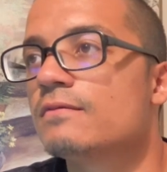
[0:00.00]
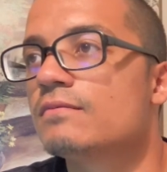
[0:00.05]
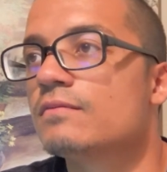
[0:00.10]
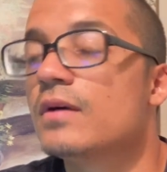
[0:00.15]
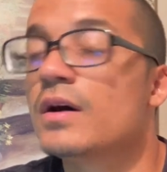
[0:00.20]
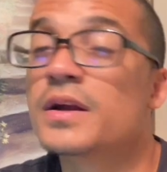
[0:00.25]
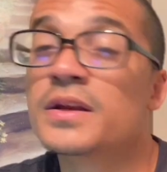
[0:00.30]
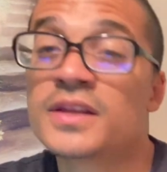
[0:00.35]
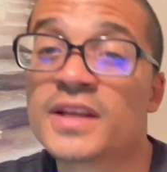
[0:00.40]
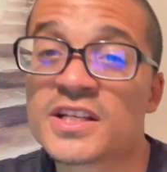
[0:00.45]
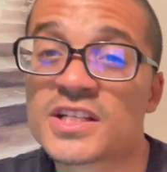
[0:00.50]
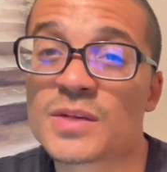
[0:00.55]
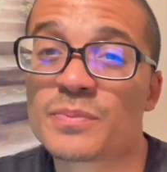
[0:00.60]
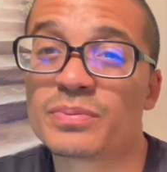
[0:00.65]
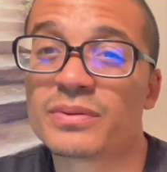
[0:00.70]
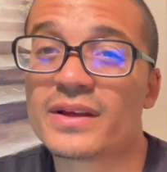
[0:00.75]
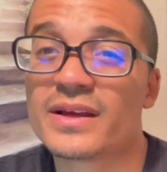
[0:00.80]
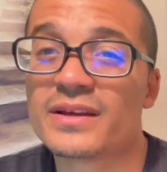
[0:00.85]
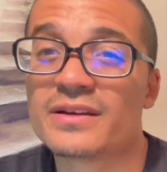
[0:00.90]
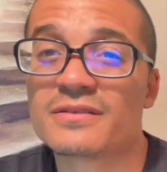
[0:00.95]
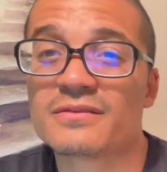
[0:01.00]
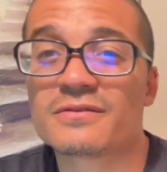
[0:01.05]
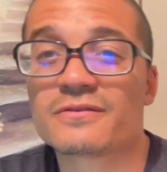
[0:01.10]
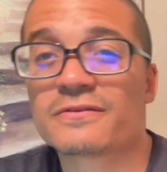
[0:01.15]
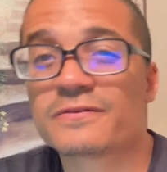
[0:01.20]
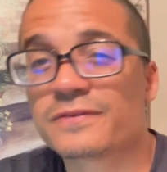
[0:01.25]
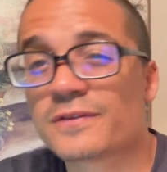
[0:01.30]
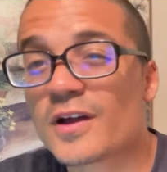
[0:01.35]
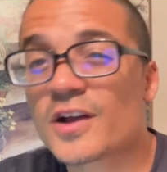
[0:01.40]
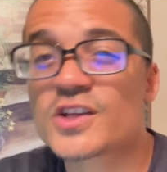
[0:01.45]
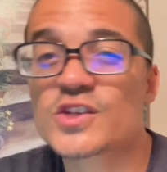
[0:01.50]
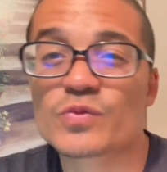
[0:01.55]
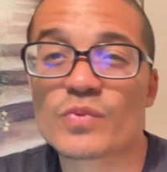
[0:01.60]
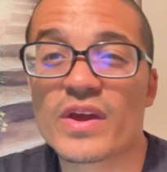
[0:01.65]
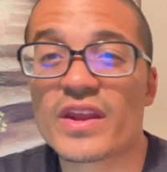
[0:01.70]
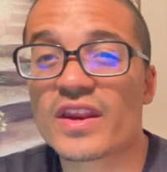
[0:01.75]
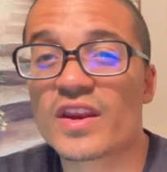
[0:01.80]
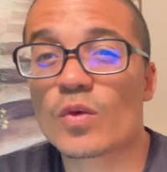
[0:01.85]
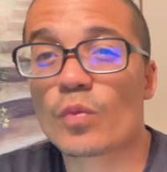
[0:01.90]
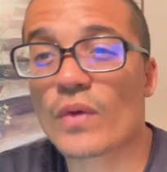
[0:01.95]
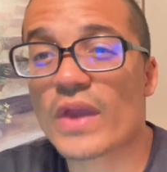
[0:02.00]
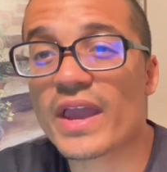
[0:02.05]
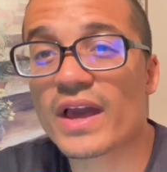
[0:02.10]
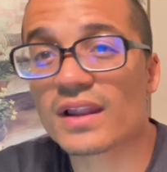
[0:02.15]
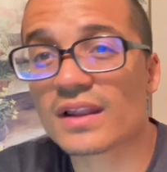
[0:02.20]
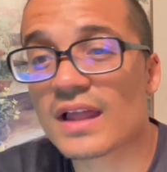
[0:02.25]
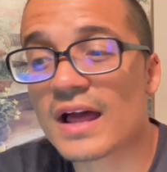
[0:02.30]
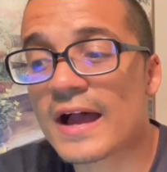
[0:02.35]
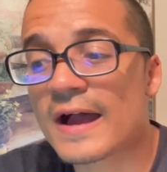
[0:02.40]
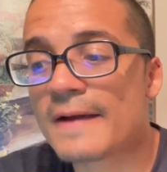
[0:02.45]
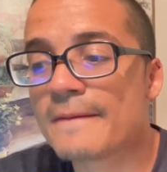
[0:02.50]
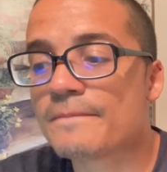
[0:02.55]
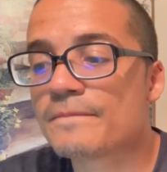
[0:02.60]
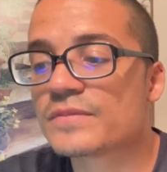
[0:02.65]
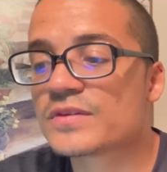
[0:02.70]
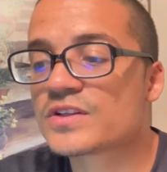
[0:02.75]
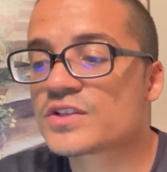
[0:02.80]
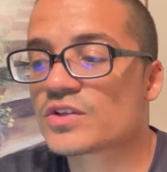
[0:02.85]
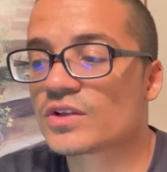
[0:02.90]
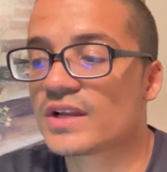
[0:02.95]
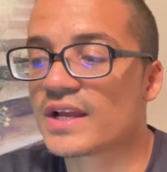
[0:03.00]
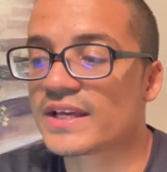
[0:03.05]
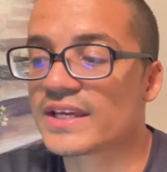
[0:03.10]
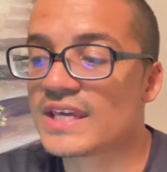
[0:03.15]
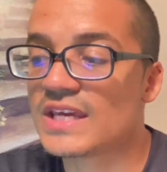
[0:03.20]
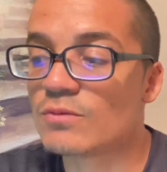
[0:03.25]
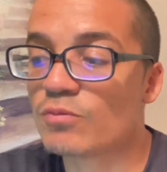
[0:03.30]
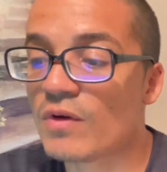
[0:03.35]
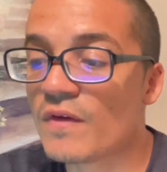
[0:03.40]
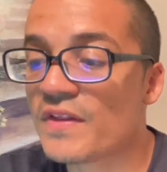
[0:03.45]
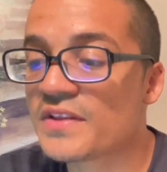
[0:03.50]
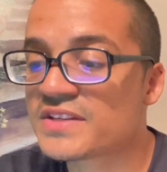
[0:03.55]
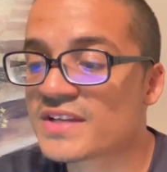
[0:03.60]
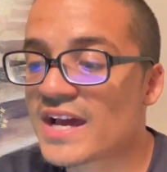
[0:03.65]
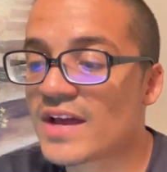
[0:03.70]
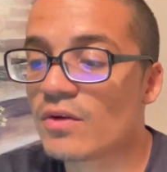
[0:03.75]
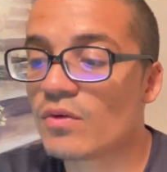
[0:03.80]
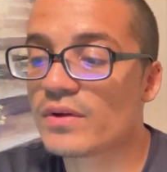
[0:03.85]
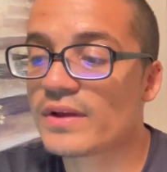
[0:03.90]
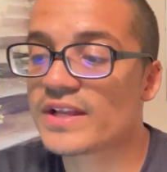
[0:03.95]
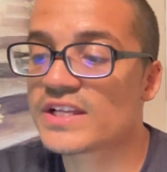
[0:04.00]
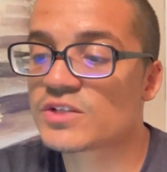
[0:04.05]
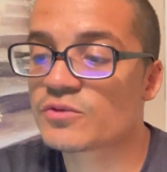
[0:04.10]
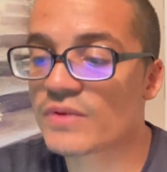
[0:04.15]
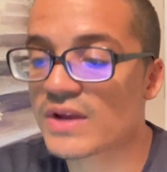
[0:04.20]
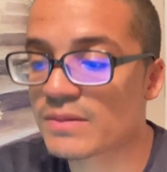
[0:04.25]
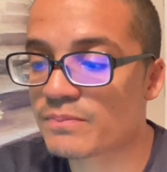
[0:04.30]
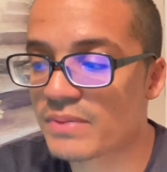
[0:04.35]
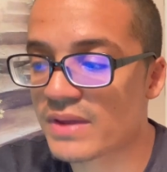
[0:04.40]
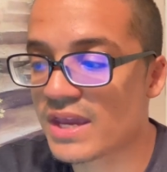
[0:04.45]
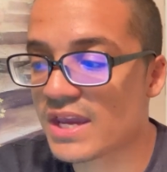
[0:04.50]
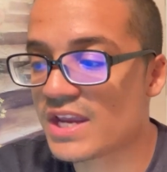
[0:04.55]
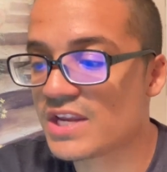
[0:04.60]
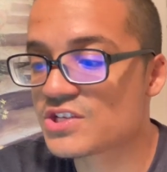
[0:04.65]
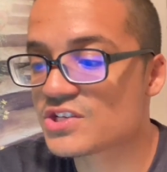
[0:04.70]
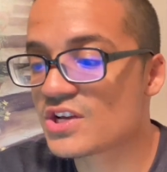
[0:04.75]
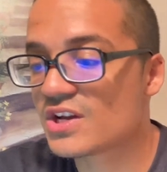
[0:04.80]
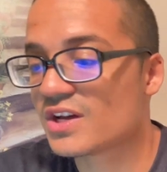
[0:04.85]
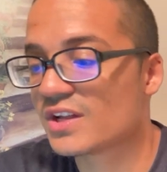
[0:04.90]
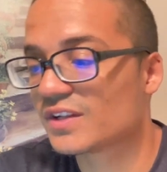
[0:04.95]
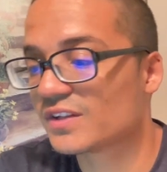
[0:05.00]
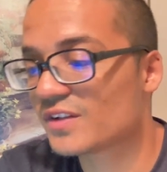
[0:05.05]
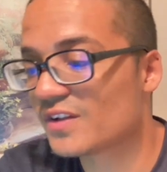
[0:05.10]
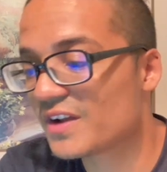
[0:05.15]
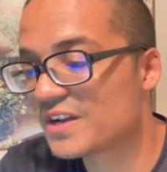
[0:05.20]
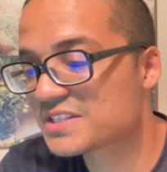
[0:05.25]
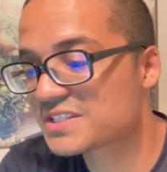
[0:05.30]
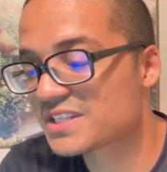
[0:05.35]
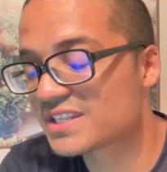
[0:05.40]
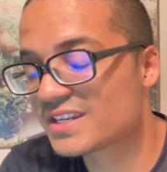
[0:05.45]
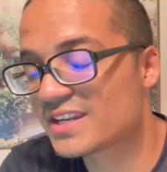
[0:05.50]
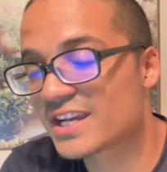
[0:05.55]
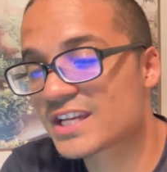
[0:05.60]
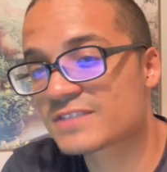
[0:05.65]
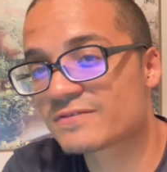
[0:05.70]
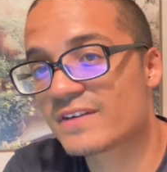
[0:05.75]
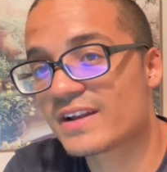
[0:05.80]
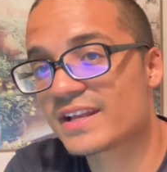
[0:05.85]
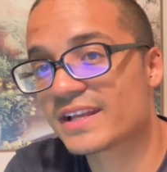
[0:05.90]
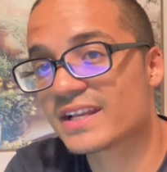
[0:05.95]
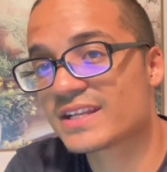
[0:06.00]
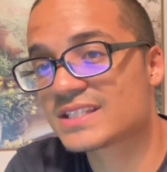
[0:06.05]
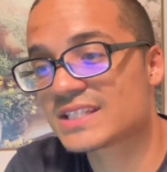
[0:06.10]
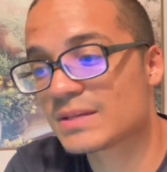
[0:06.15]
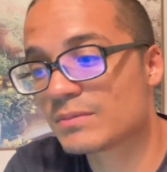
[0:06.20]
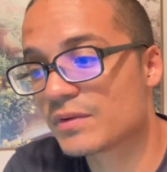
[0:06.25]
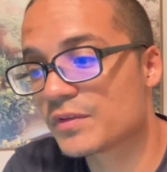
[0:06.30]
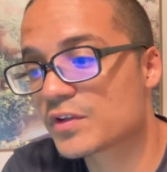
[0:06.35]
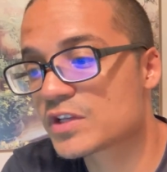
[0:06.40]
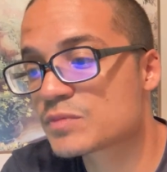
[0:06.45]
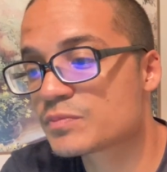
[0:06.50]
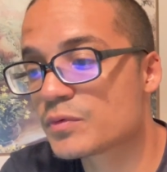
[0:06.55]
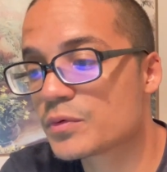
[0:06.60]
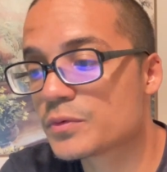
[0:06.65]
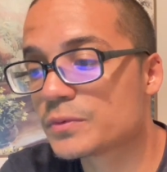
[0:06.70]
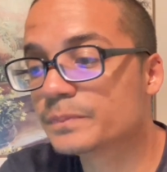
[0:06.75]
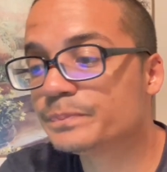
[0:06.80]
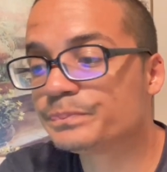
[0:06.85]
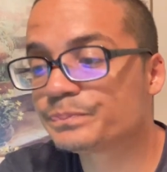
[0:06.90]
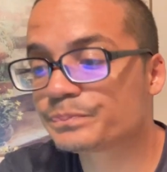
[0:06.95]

Undisciplined, fluctuated in weight a lot. So like he won the title against Greg Page, lost the next fight against Tim Witherspoon.